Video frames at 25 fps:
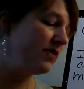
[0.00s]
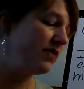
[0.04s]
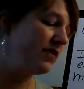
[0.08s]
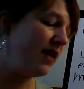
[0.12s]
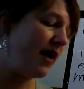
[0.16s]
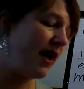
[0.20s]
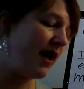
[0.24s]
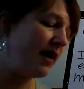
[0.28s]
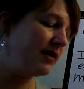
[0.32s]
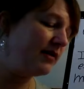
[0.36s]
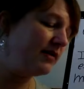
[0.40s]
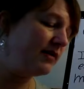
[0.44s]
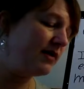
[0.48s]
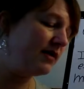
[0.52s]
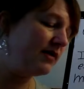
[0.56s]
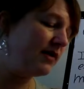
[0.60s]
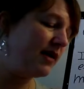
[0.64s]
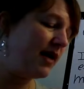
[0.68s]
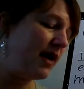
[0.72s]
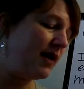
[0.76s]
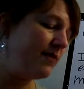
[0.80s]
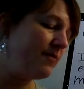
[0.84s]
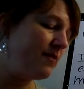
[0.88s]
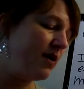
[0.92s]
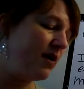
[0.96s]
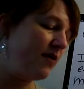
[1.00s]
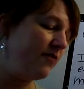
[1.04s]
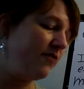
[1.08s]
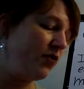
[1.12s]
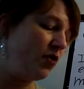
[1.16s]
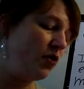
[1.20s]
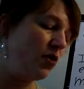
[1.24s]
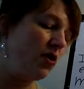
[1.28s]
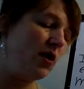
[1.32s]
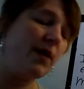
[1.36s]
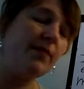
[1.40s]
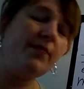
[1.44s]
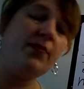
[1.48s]
That is the time of
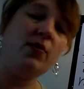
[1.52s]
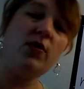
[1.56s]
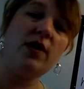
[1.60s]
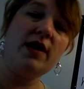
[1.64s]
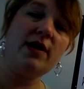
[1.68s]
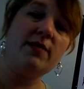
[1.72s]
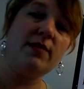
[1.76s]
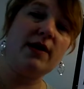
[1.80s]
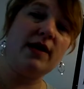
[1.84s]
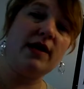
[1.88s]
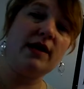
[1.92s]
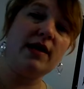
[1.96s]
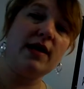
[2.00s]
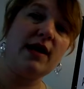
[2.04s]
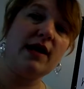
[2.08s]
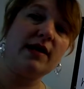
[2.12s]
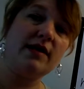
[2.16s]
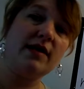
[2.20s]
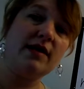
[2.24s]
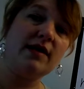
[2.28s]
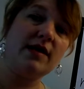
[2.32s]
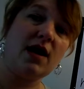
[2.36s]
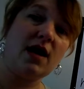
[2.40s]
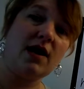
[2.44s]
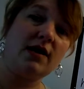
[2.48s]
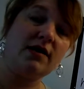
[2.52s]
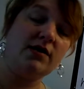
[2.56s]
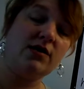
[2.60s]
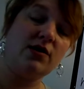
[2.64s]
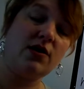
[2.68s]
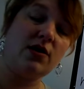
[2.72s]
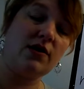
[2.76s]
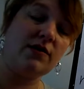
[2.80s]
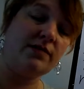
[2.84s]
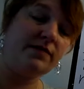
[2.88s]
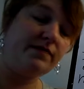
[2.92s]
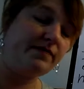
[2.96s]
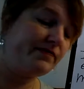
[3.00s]
your appointment at the
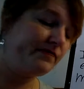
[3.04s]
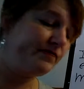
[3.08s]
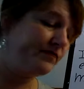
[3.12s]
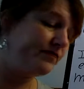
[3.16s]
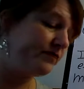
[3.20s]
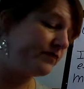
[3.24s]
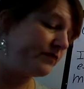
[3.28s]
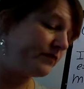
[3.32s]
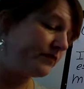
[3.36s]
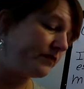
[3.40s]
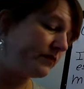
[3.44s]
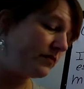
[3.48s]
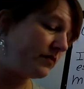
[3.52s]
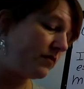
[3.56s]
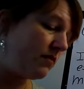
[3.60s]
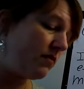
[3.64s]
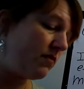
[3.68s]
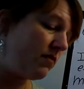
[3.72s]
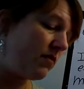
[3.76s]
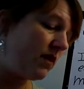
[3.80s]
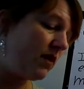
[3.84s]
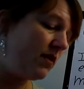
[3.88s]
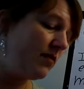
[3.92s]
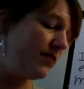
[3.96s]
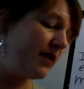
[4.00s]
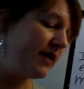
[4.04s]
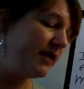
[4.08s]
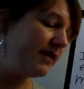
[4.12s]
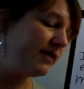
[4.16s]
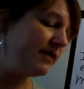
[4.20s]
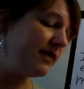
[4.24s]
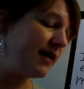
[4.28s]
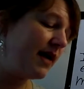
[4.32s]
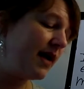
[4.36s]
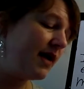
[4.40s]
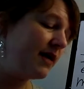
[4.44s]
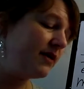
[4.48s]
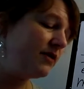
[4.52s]
doctor. But it
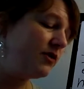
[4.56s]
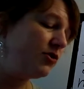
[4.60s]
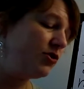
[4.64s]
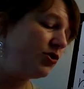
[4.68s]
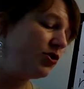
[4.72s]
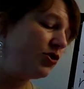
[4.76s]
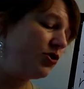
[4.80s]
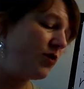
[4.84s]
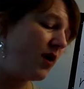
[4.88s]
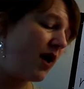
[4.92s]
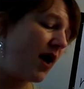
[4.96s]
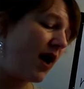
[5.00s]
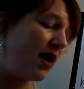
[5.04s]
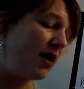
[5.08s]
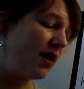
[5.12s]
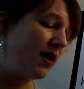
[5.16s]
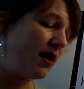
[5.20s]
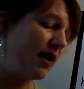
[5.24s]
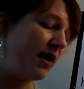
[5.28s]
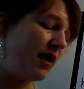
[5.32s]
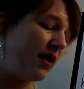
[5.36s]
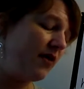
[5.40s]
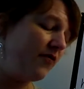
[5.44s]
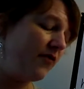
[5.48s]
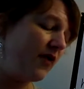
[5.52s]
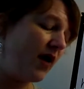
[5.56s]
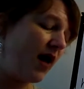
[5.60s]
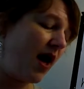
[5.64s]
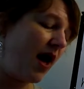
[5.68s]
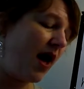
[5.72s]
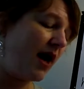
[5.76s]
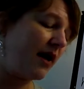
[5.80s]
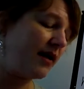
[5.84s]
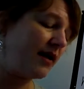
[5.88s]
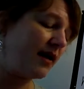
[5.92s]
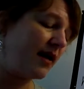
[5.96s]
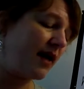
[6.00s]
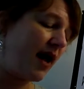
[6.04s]
says, tu arrives
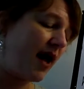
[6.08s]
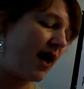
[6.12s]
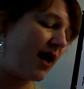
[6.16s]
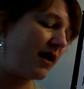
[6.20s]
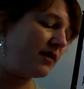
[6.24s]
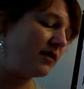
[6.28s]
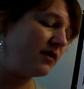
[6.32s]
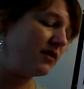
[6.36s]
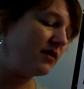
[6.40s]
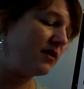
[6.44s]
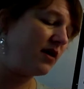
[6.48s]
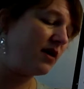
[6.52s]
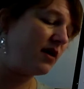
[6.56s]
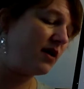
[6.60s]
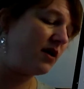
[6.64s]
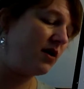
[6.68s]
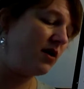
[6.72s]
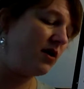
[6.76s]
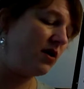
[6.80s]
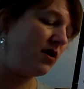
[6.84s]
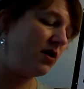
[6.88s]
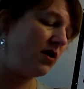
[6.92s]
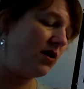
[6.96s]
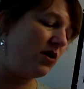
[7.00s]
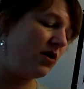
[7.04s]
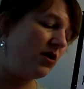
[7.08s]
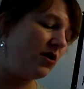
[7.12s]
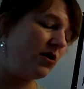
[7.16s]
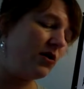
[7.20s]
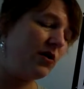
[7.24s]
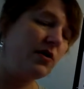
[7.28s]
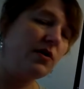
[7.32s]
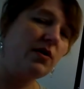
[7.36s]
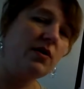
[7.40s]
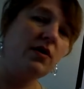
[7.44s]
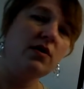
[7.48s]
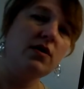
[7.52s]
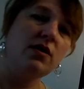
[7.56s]
à 4 heures.
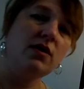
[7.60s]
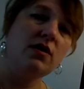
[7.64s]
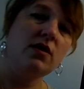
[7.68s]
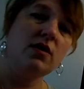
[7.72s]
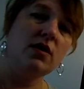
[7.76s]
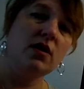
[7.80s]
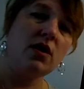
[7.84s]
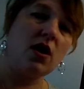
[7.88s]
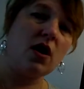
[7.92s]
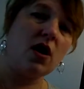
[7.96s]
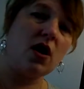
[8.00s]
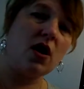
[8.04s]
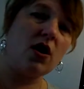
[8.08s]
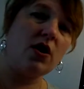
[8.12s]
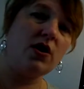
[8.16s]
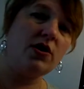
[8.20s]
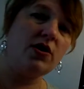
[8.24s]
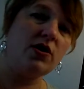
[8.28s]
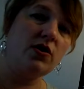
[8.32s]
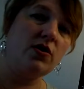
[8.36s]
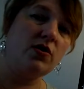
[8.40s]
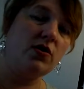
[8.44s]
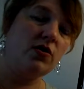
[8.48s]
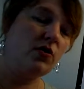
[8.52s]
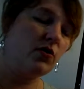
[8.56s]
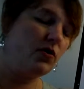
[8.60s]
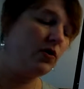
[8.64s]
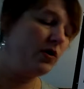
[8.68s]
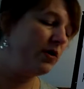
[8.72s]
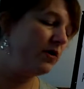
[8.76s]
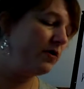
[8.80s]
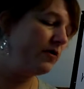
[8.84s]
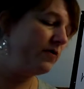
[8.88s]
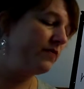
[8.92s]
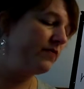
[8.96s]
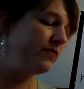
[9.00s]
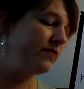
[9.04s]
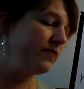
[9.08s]
Are you
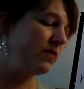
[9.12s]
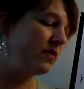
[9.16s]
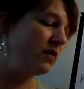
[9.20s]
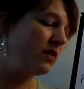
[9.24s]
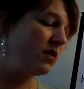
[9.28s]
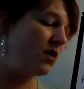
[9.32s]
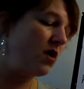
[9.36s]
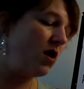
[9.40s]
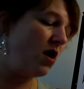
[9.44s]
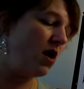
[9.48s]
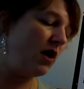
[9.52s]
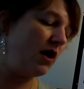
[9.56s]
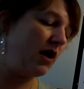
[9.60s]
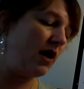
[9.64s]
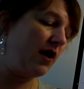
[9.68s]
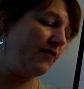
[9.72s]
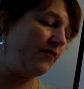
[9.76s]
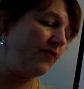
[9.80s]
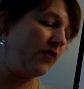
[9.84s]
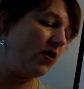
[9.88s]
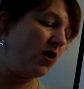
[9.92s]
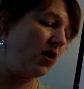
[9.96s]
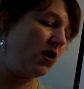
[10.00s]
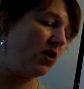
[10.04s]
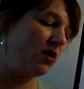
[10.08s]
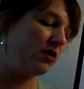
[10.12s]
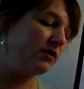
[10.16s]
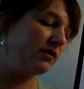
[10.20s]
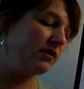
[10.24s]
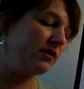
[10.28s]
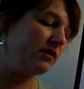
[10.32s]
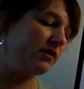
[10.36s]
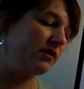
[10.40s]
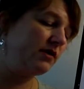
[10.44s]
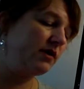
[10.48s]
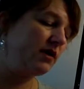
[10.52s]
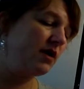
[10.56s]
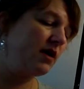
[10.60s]
en
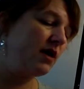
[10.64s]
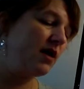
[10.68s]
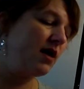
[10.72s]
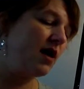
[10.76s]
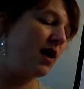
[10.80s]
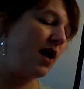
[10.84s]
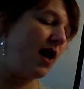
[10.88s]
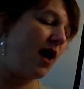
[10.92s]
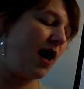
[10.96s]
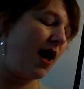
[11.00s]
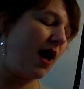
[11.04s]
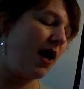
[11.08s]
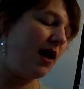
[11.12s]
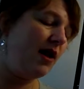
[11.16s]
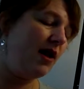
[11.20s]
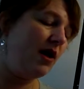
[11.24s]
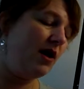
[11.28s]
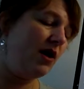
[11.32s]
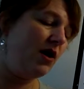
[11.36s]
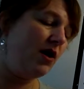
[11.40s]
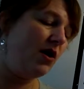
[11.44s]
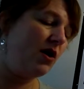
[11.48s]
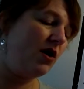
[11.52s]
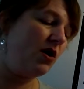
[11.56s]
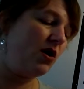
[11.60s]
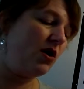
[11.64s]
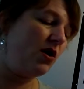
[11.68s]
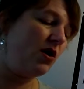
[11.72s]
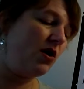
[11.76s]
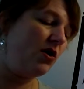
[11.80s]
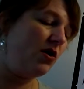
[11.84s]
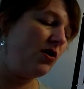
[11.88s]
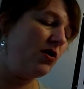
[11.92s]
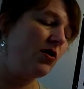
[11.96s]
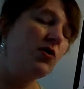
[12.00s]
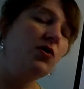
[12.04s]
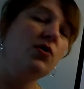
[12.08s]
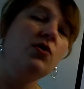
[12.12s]
avance, à
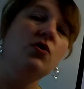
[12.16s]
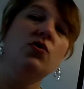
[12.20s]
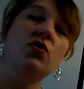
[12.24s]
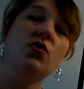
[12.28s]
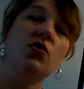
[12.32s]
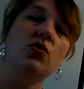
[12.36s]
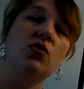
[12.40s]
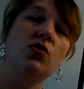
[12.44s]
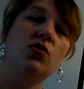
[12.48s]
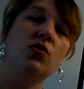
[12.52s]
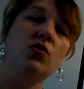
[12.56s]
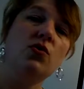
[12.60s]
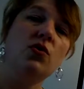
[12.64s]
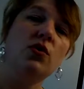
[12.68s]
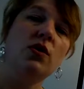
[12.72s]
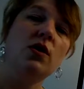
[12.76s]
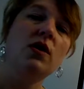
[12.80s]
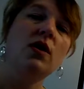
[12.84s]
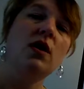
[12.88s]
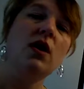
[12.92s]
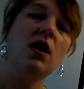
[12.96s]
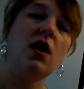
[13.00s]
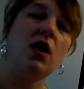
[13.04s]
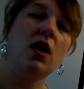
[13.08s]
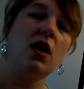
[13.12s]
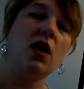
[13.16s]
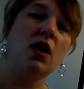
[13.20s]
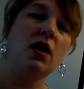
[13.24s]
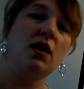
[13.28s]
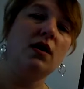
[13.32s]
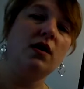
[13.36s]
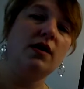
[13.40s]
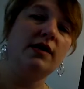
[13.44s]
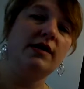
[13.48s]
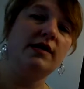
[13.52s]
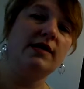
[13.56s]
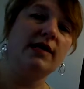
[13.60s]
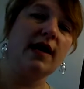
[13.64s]
l'heure, ou en
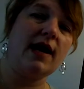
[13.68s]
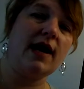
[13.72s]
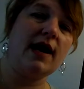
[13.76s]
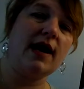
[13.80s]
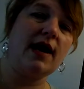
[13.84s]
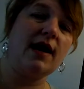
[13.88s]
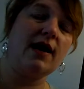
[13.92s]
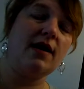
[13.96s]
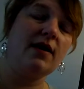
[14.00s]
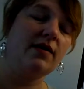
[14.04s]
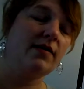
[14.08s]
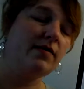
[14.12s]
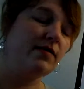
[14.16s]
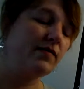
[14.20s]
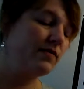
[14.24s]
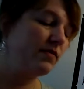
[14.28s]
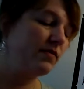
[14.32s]
retard?